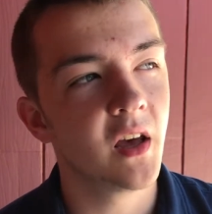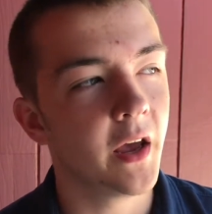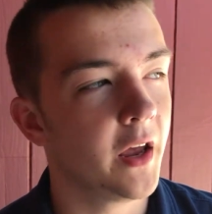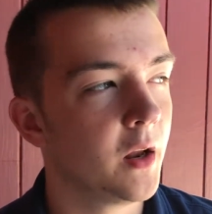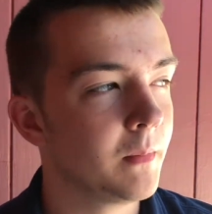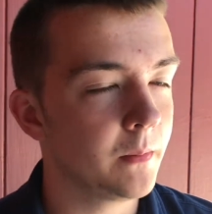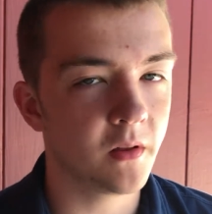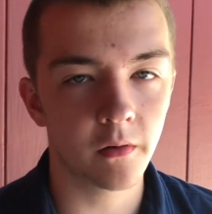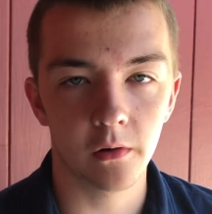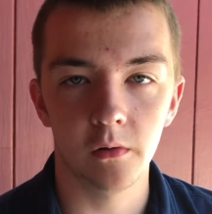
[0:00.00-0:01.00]
and maybe
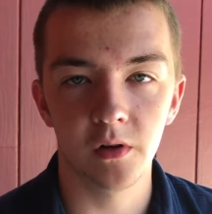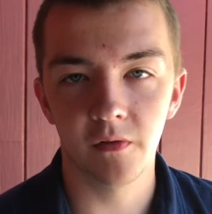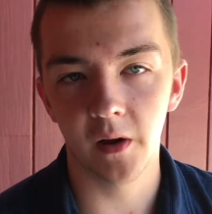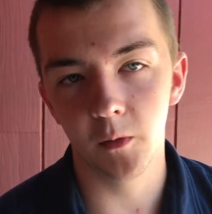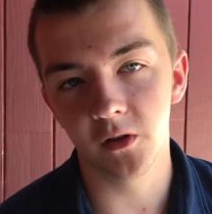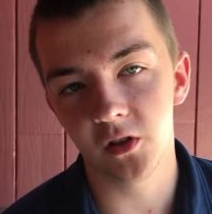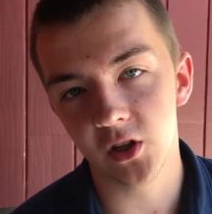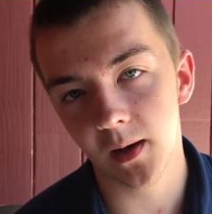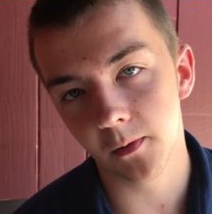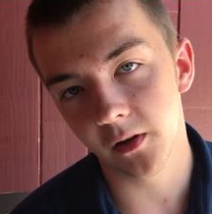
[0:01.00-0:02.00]
throw a Divine Mercy
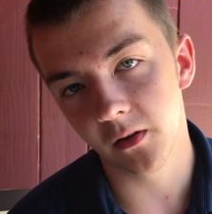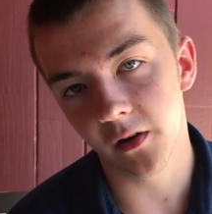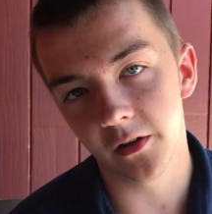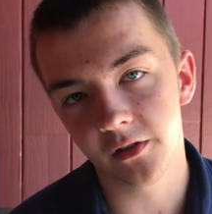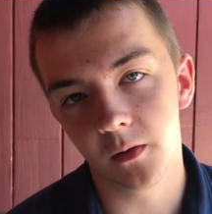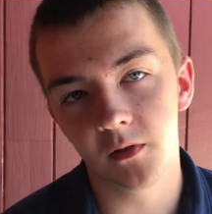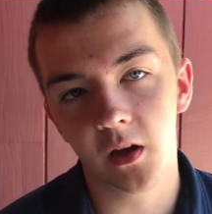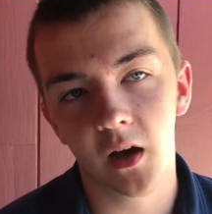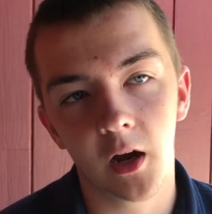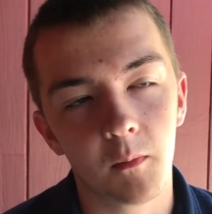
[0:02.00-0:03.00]
chaplet in there
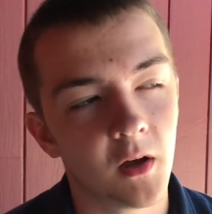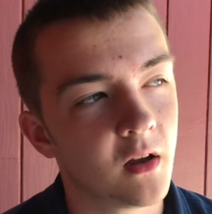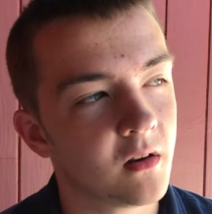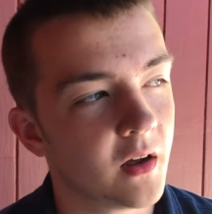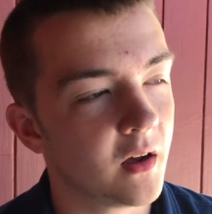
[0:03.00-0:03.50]
sometime, and